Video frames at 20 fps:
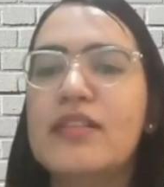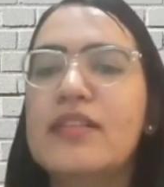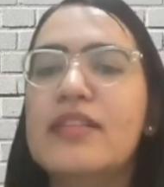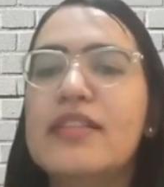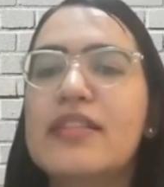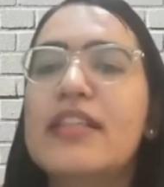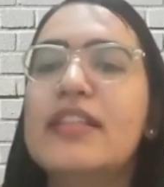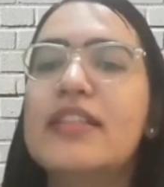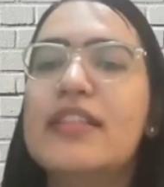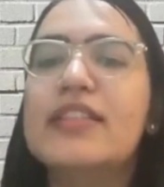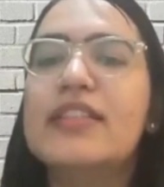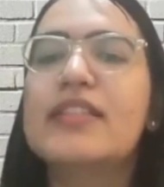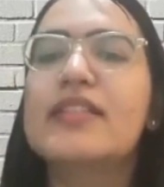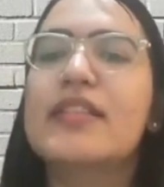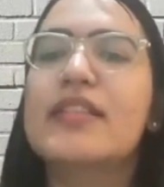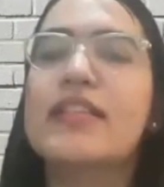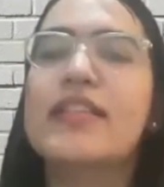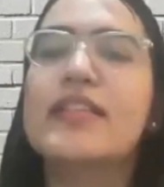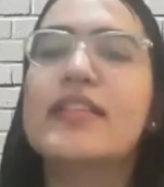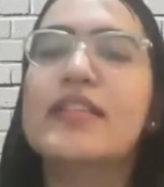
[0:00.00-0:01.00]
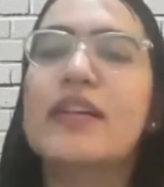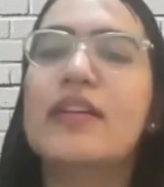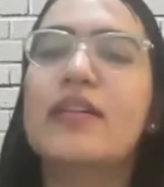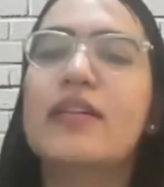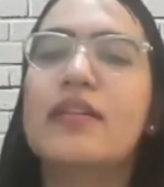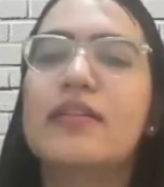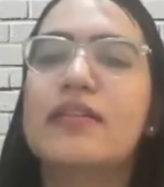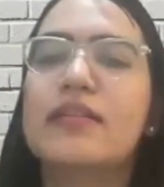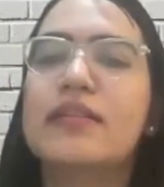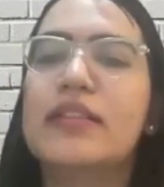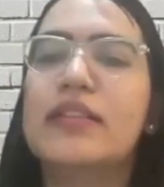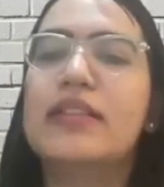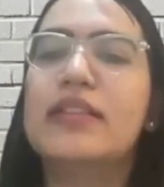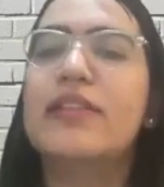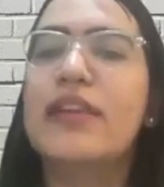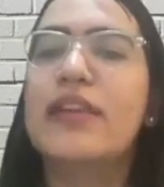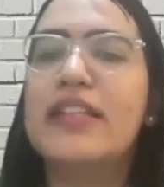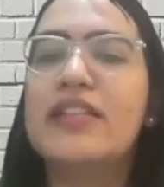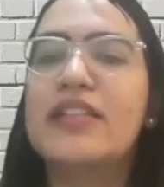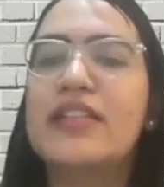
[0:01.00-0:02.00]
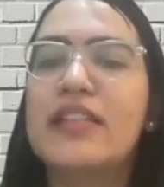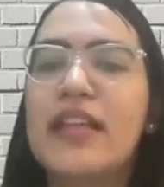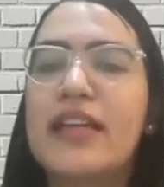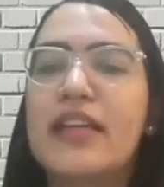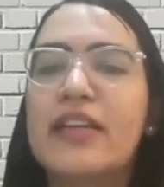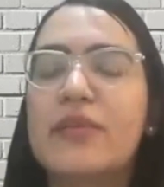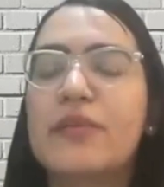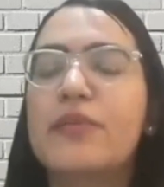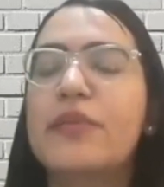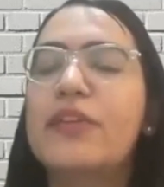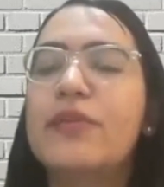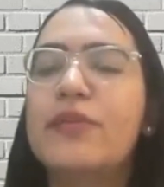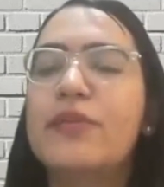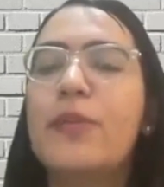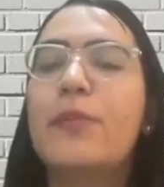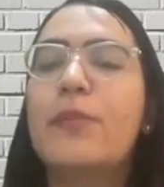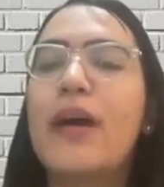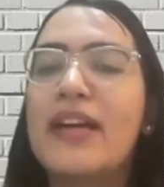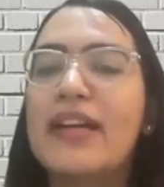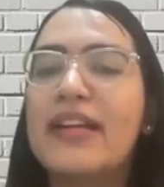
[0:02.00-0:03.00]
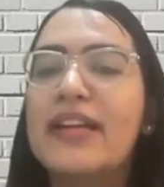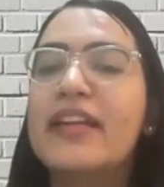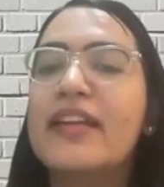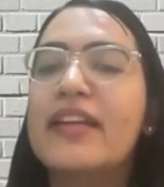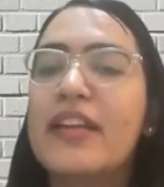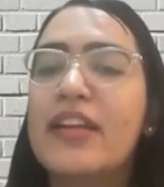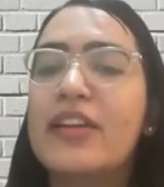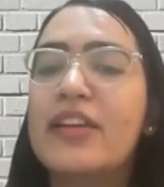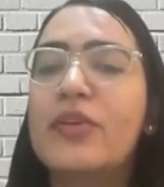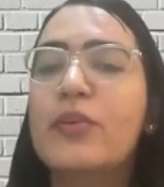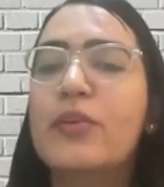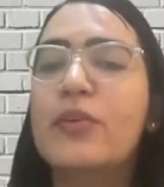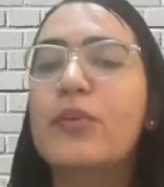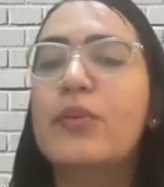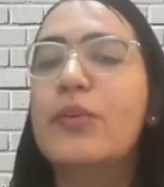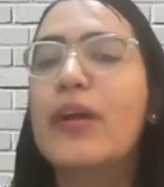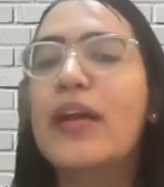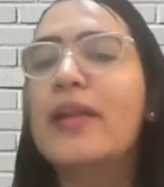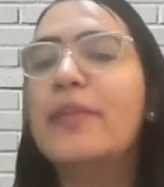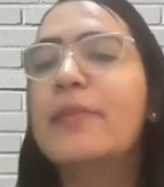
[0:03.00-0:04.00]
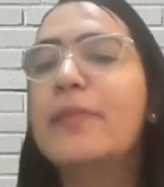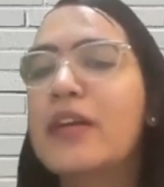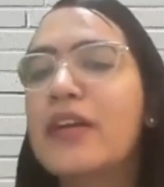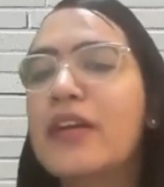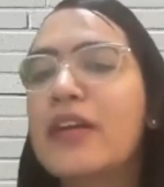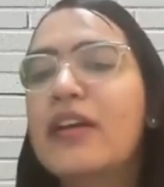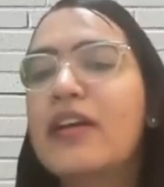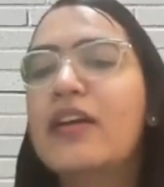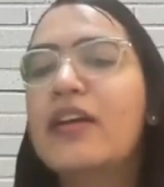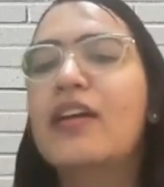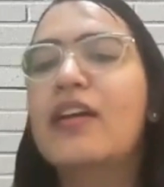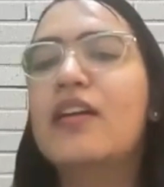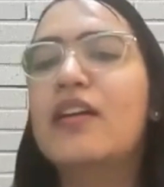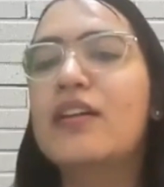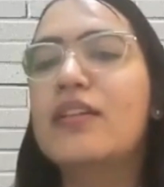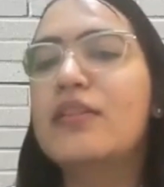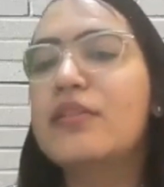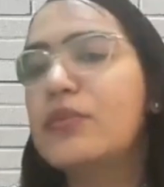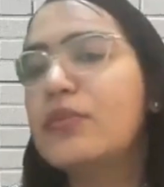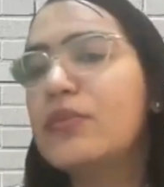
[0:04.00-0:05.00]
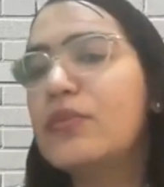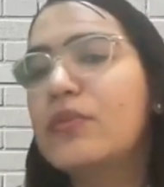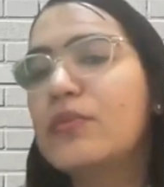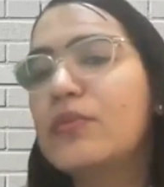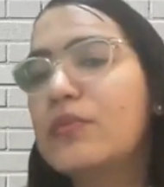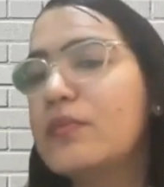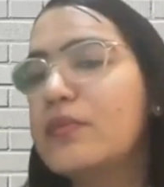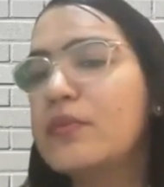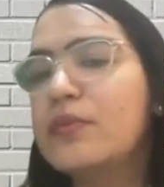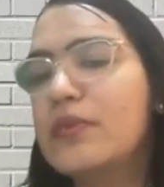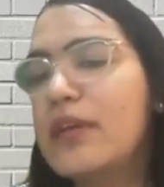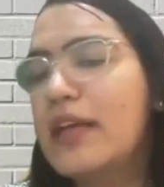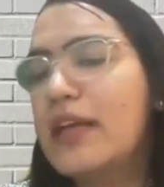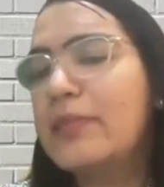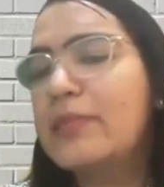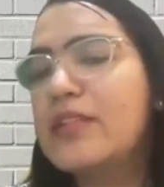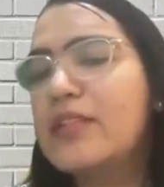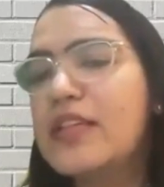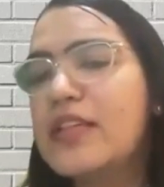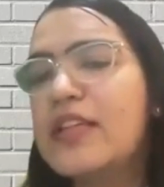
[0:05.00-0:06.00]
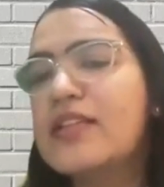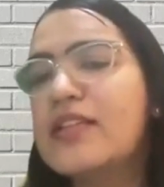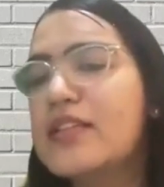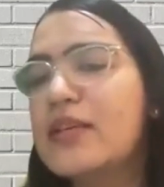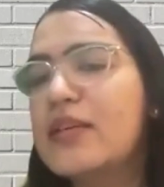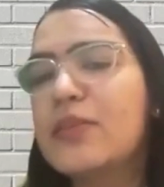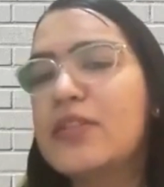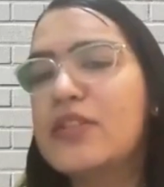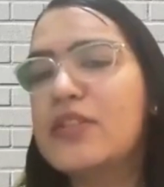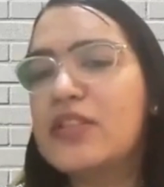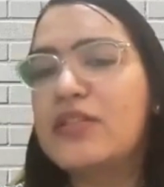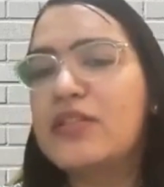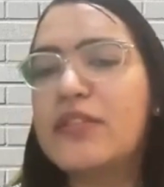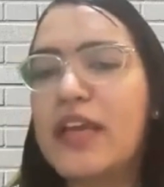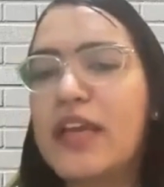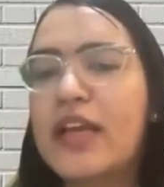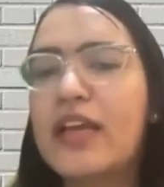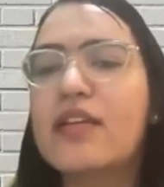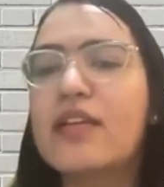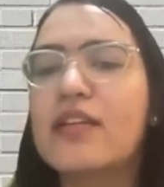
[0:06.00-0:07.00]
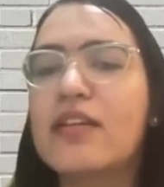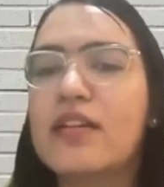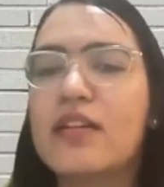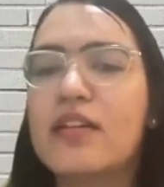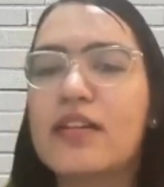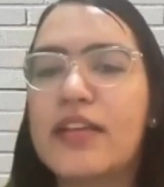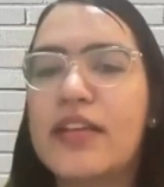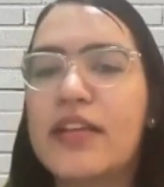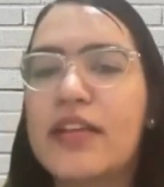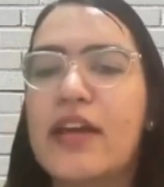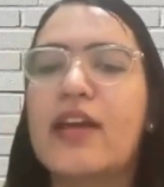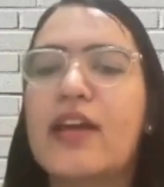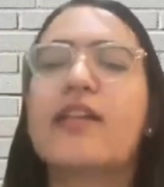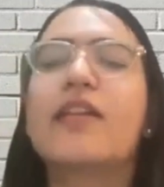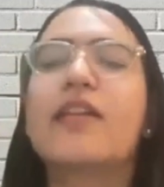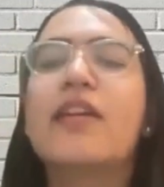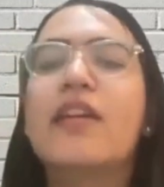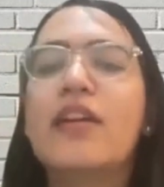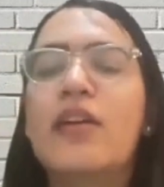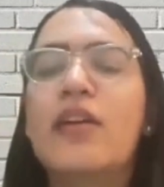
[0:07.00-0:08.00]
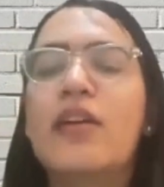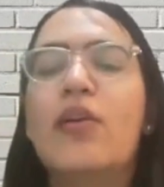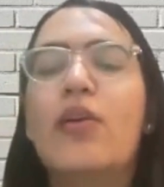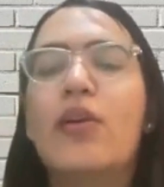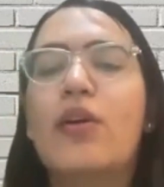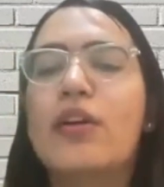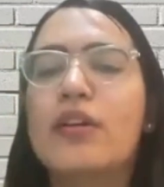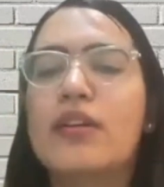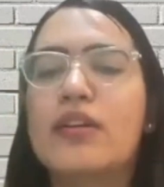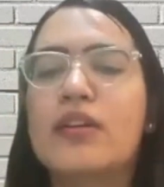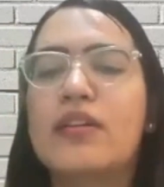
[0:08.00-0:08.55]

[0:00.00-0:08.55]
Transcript: see, this is a intervention that we from marketing can do to help help the sales team achieve their KR, or